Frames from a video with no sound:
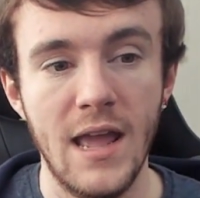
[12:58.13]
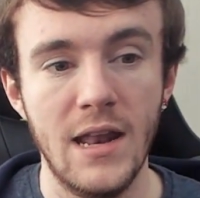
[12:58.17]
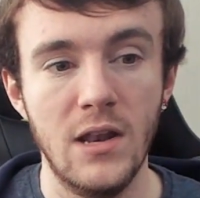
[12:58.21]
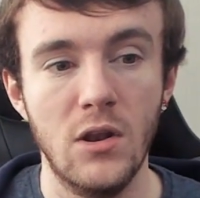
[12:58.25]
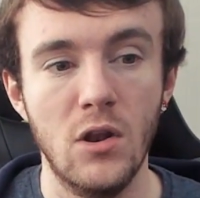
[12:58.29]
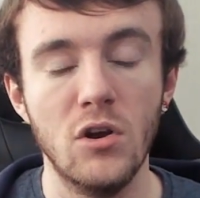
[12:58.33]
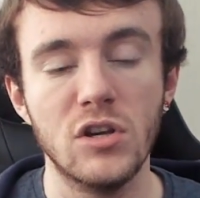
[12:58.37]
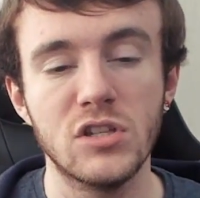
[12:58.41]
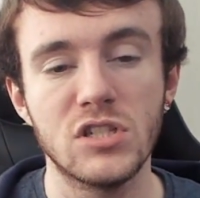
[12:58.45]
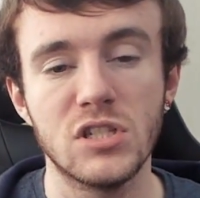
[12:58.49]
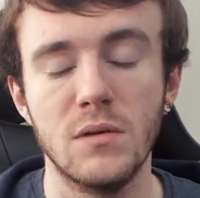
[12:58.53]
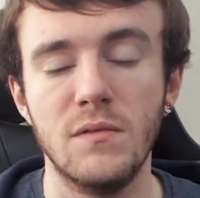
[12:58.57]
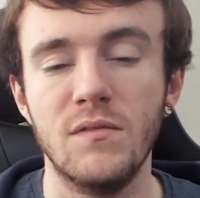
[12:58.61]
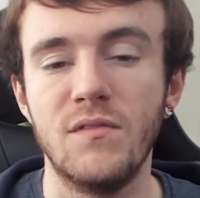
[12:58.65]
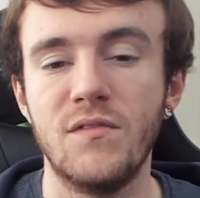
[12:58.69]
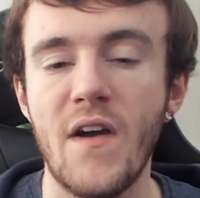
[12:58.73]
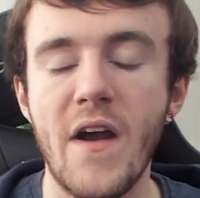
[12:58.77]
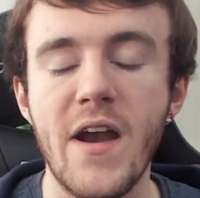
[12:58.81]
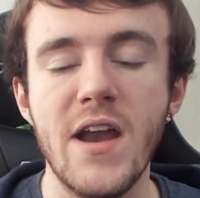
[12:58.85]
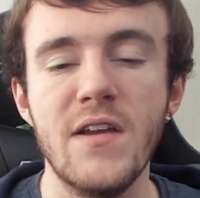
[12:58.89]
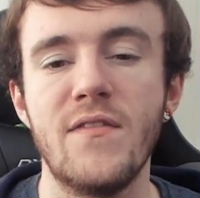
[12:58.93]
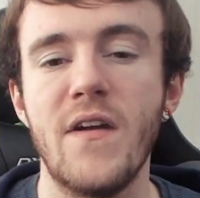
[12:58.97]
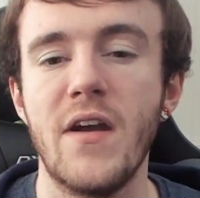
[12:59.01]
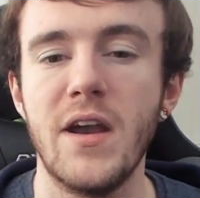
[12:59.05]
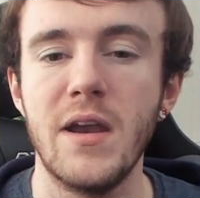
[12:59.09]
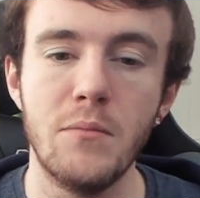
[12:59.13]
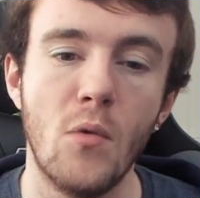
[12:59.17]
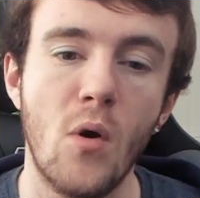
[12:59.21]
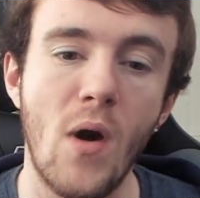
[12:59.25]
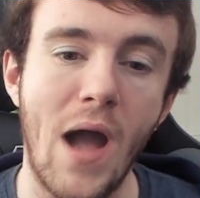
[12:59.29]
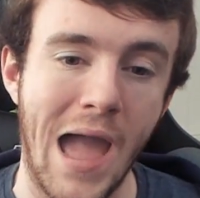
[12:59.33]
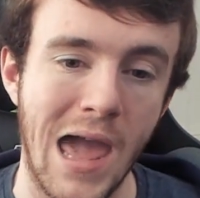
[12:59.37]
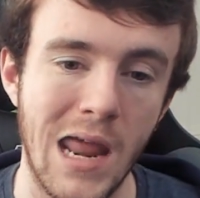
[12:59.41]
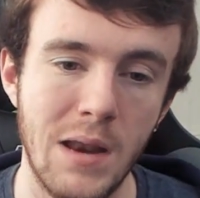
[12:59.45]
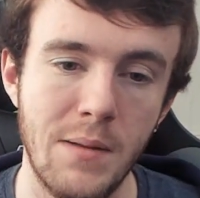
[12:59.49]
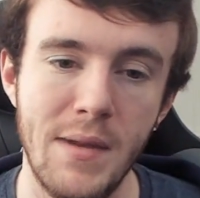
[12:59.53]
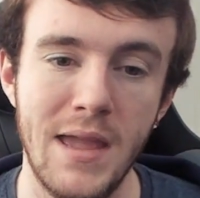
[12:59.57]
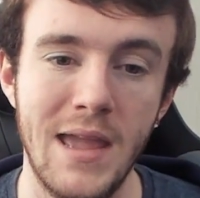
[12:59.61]
It looks very, very more
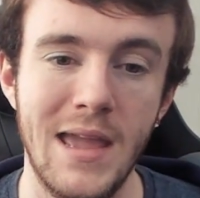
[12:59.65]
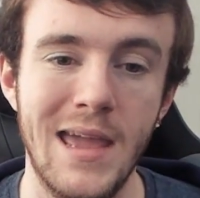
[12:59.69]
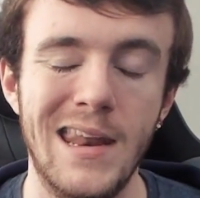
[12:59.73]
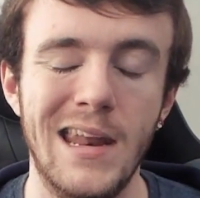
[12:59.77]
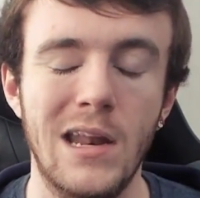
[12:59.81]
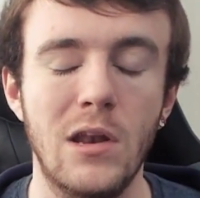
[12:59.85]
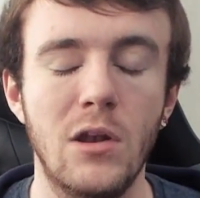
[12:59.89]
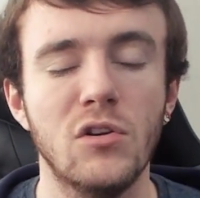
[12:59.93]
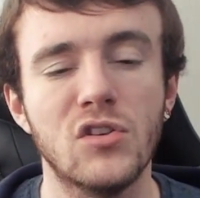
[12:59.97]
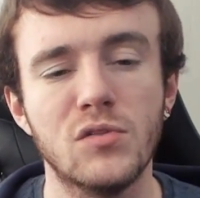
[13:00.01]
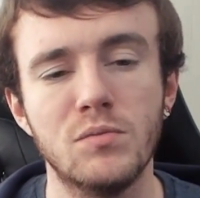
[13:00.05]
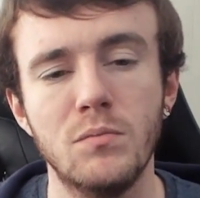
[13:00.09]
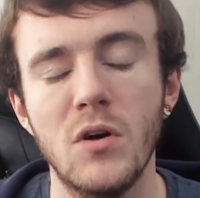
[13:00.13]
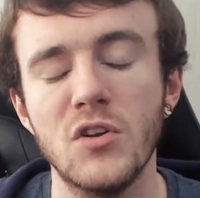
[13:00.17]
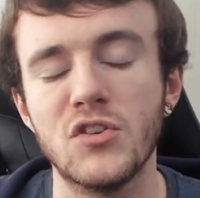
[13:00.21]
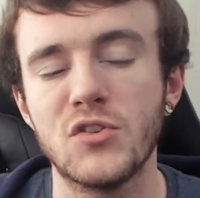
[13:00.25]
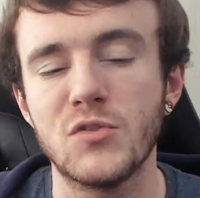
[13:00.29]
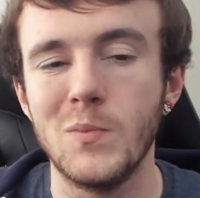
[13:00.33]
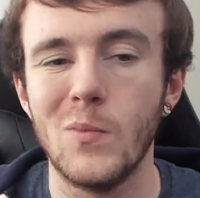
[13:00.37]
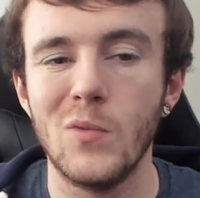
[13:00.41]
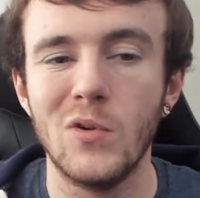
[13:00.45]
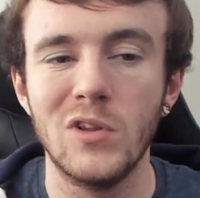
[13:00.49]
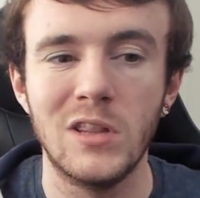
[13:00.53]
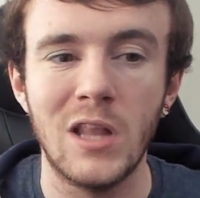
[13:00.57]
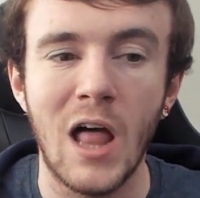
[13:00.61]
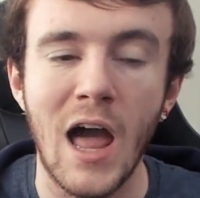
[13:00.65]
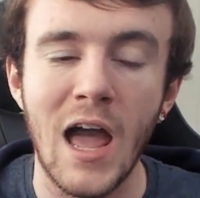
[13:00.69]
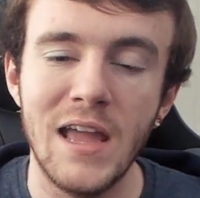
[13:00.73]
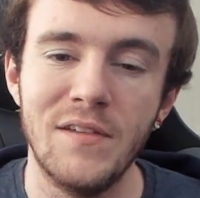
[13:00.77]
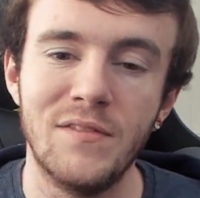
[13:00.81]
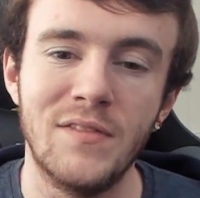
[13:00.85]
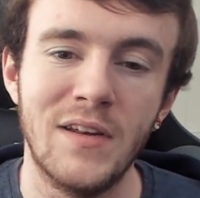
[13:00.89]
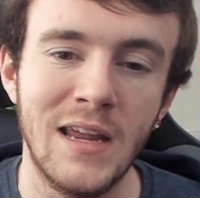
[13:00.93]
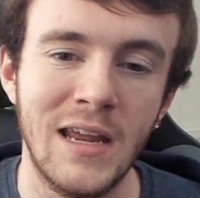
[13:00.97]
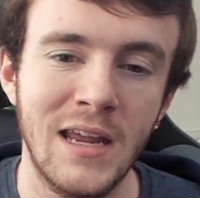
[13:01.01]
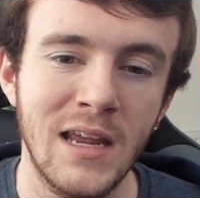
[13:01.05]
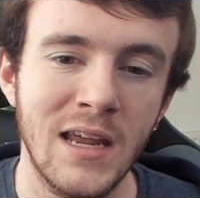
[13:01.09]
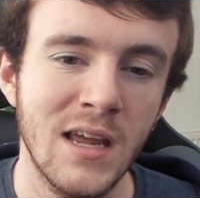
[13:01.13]
animated. It looks much more
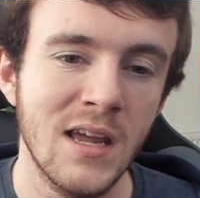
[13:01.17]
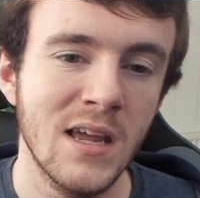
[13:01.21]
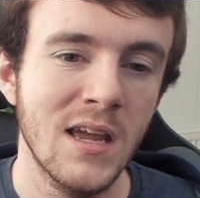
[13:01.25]
lively.